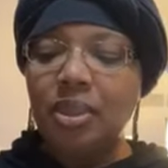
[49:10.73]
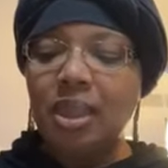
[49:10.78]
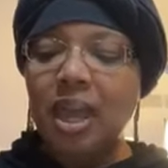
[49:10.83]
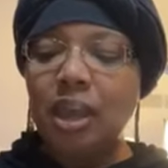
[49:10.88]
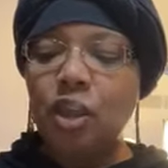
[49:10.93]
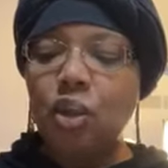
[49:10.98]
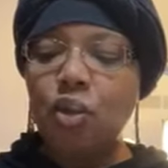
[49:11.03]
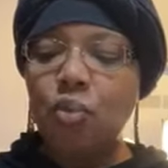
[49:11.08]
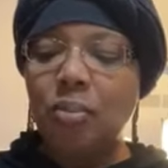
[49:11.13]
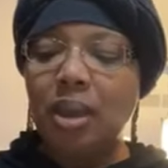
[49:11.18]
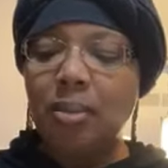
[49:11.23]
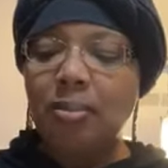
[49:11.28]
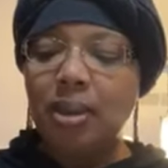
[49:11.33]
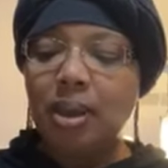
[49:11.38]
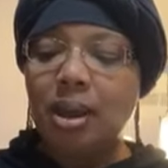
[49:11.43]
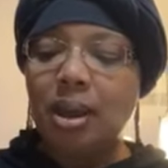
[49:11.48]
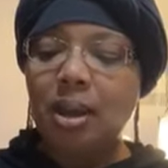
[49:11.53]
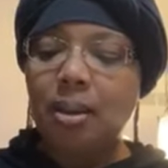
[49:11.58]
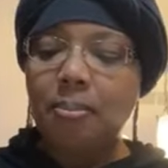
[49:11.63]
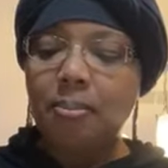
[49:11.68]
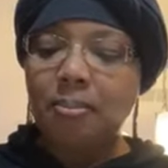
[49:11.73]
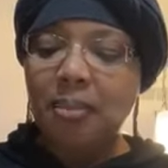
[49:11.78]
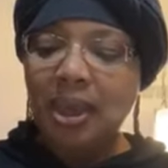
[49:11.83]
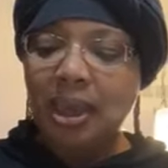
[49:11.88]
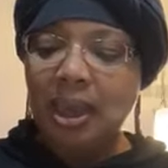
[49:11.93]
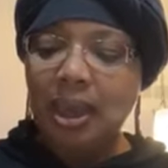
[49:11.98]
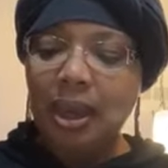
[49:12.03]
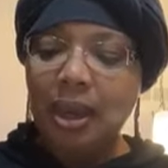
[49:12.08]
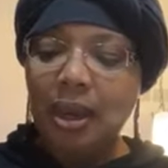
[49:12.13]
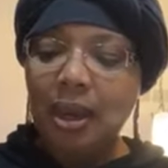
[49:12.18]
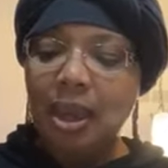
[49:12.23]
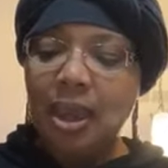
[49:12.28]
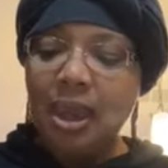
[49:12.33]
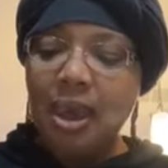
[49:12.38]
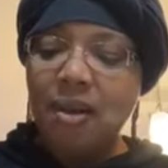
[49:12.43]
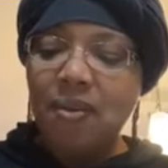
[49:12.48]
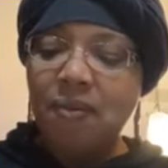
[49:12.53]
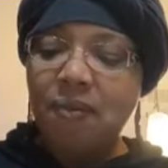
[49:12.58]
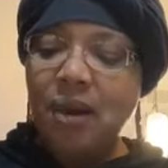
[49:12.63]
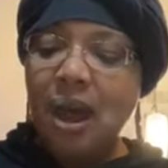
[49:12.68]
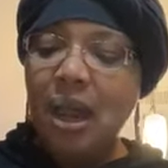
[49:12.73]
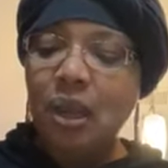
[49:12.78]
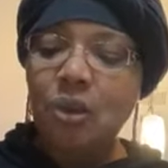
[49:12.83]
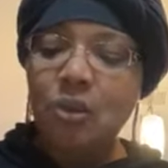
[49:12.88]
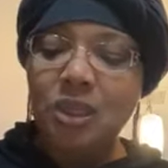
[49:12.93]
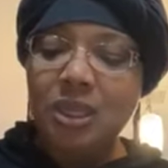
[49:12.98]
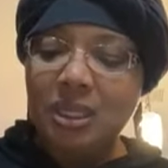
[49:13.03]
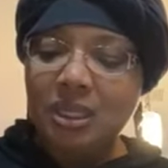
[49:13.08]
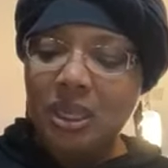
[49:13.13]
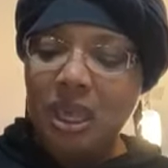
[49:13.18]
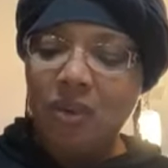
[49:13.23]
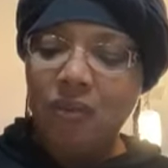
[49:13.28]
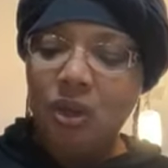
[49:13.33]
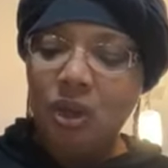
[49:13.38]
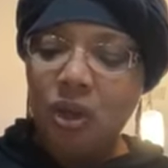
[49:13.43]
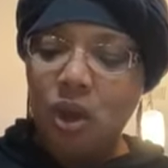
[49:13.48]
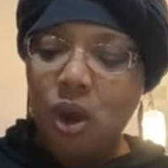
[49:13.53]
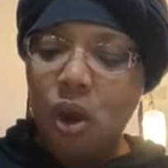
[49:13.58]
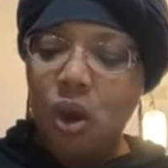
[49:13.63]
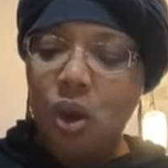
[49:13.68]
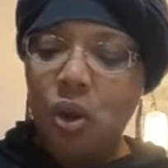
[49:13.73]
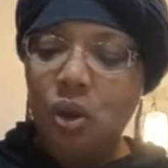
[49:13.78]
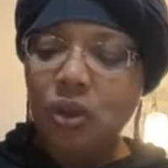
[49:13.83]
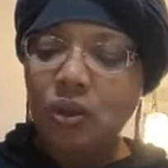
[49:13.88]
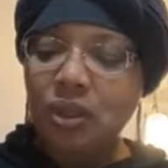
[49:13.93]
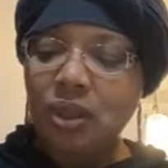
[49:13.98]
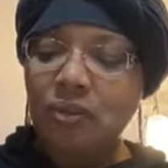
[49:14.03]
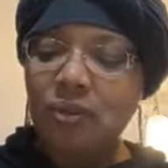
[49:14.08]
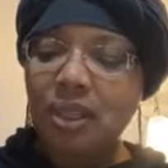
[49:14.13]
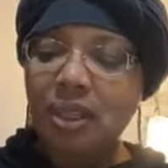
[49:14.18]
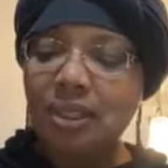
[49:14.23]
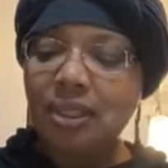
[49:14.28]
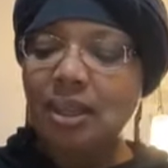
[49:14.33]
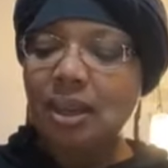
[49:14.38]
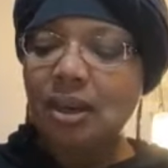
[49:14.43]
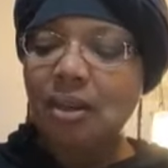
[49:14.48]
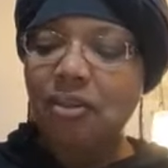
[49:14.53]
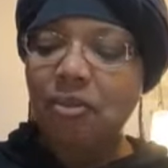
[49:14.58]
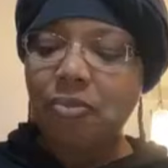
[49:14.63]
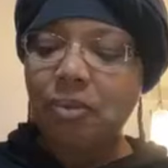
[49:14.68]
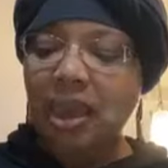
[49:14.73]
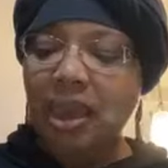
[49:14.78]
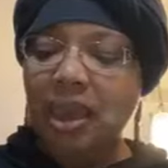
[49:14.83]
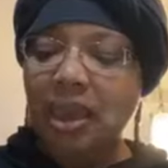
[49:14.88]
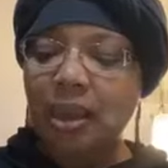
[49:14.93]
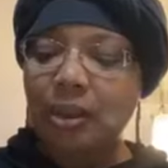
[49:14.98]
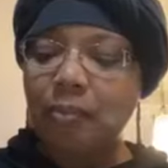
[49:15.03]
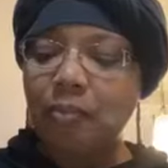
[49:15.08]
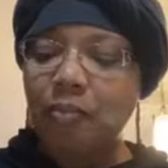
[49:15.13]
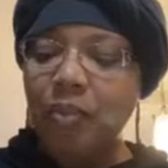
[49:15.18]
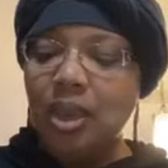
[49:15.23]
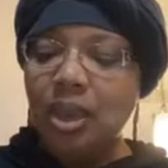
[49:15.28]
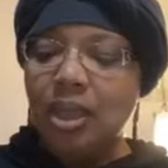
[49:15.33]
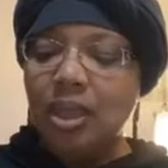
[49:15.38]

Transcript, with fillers: that you may become men, and follow the seven laws of the Son of Man.